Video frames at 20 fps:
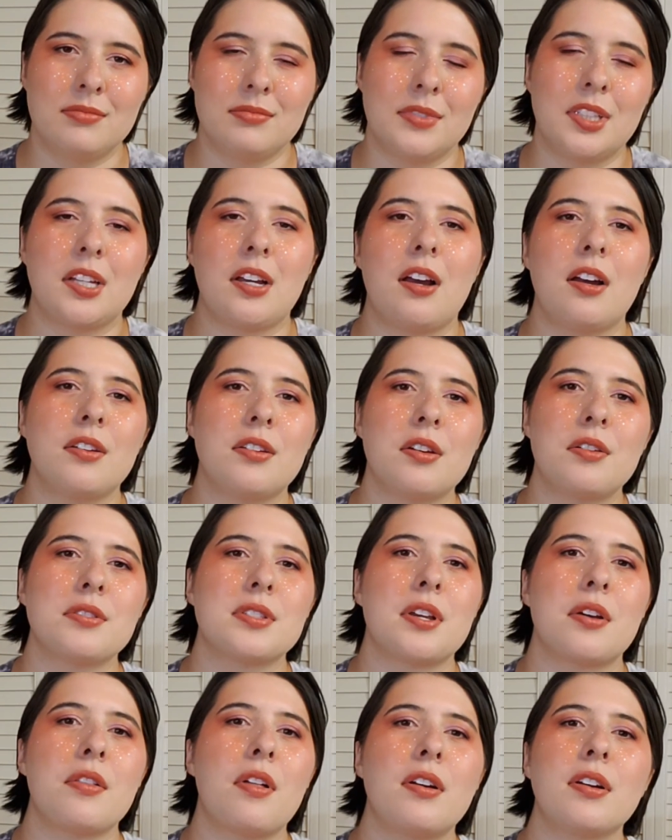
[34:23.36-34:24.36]
God
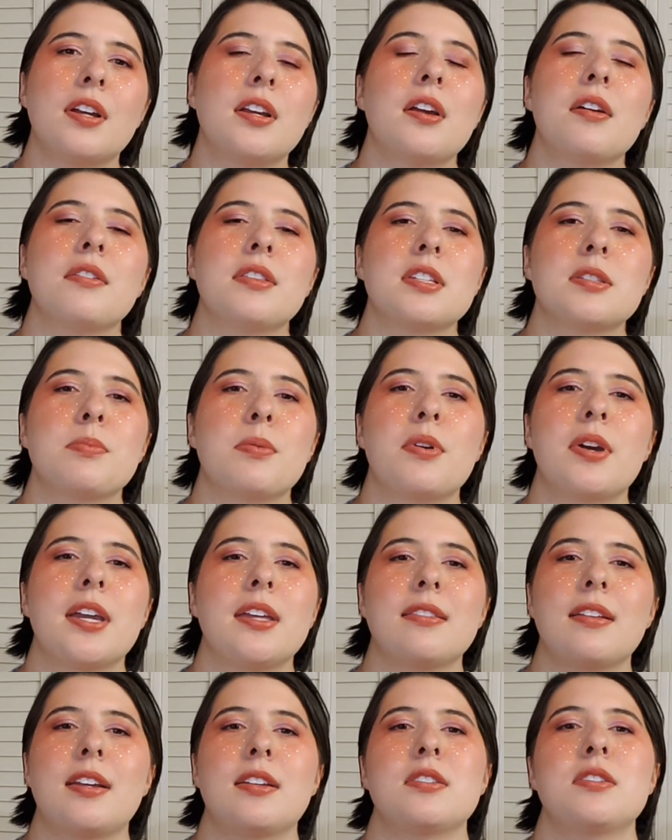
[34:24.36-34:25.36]
knows how long ago at this
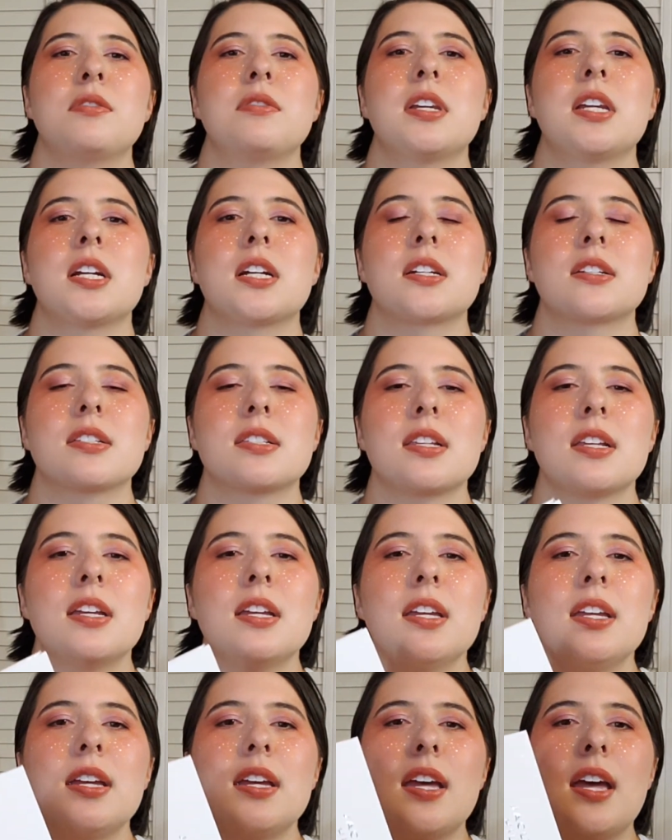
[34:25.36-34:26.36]
point, like 2 years.
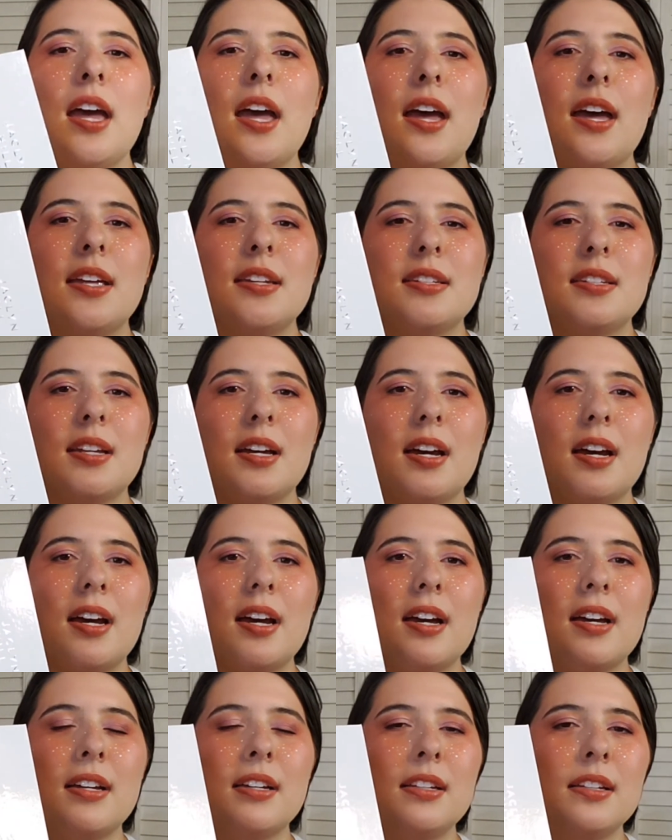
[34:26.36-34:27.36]
And
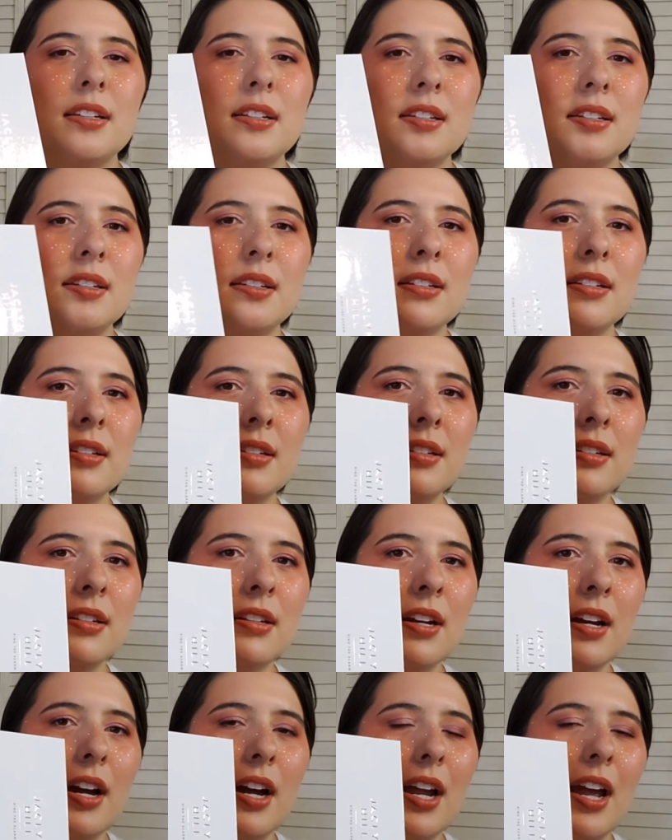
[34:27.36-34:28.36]
I
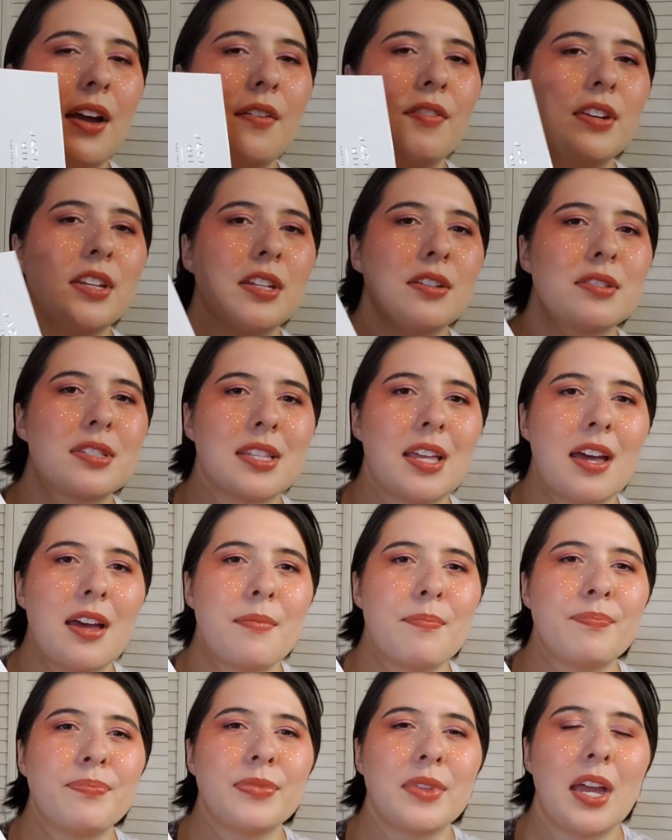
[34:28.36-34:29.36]
haven't used
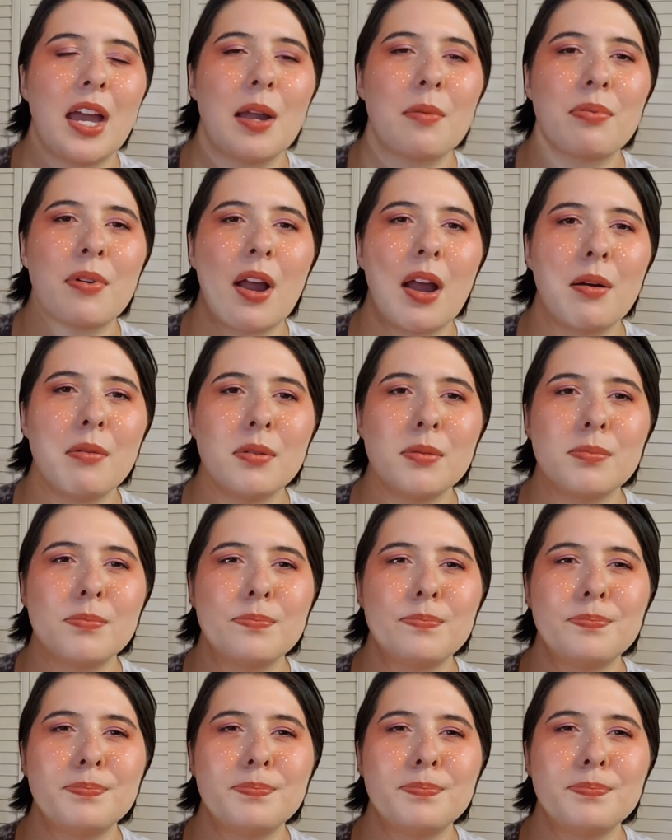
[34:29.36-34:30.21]
them. I don't